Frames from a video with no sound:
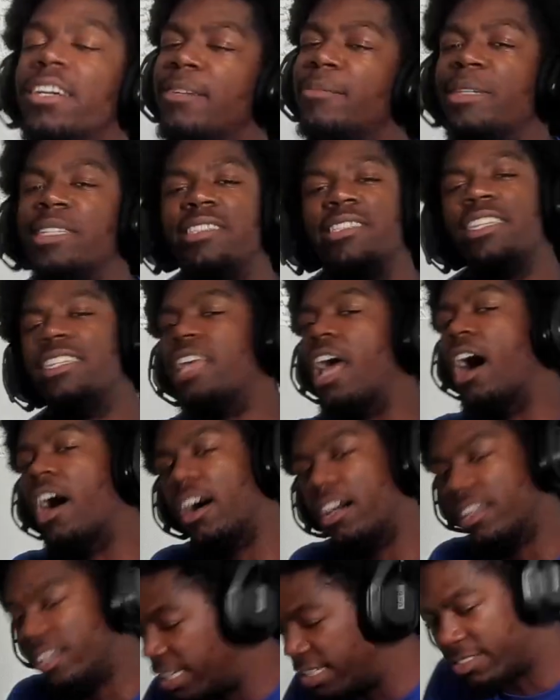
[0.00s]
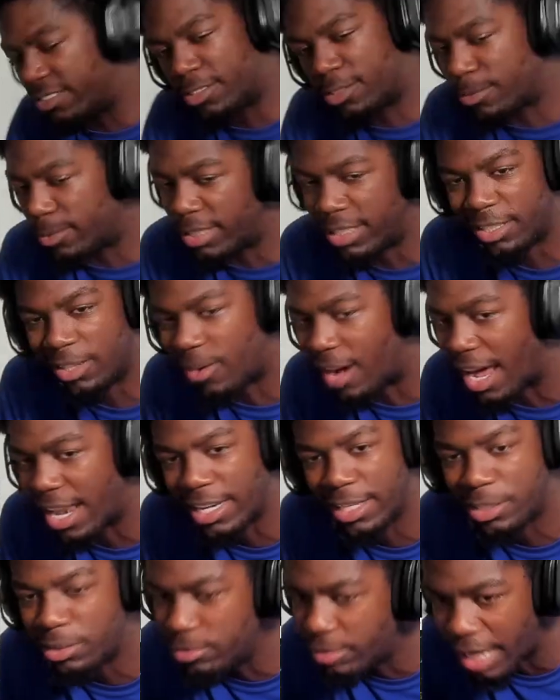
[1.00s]
But see, y'all niggas don't really know how to
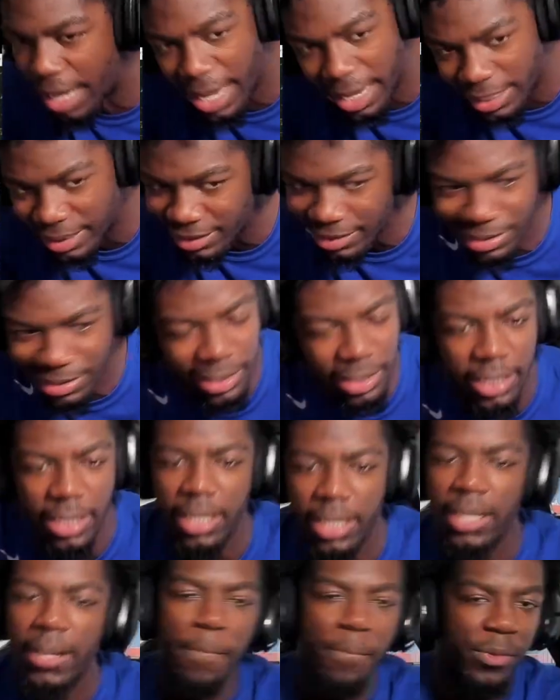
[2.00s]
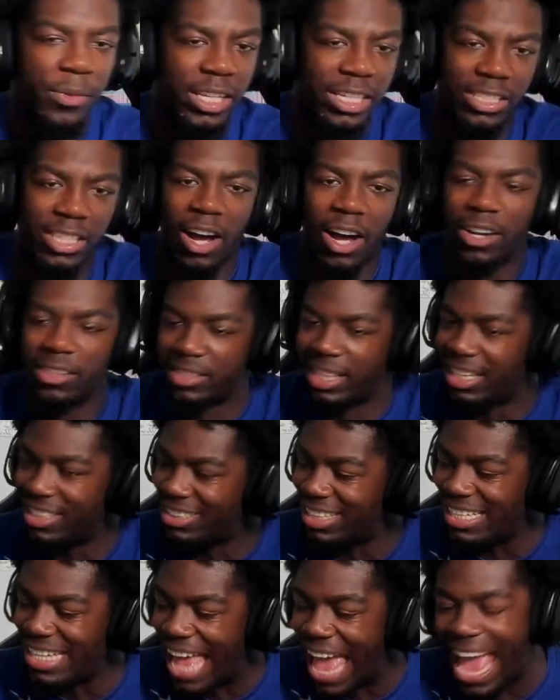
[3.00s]
do that because cause y'all think
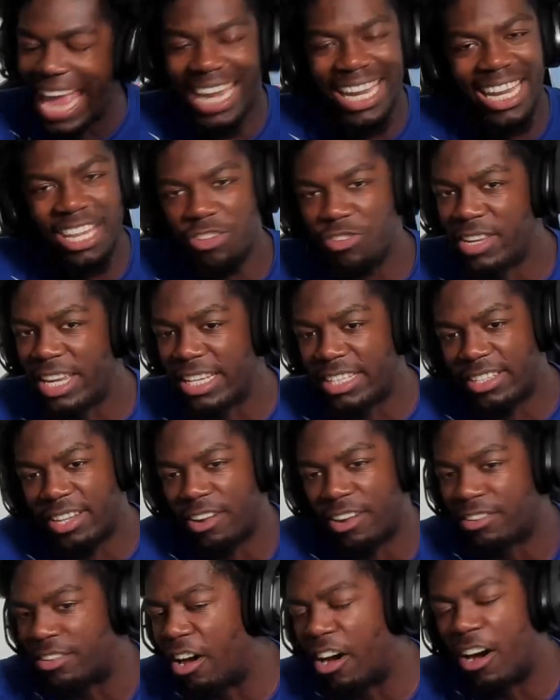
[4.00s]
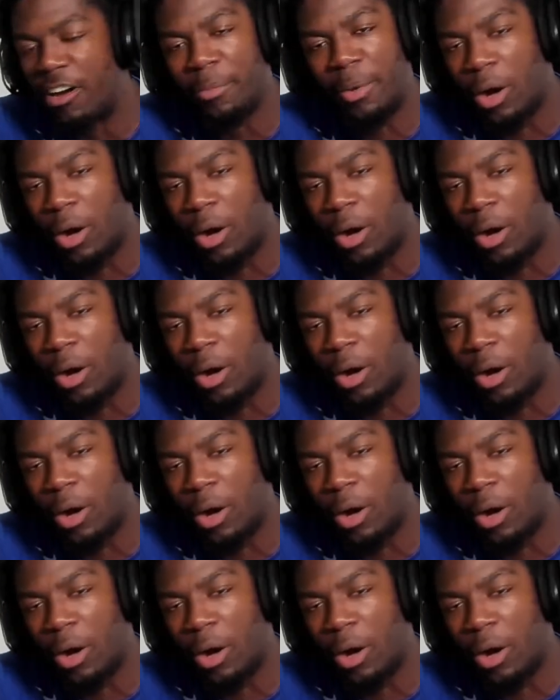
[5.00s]
she nagging, then you get turned off.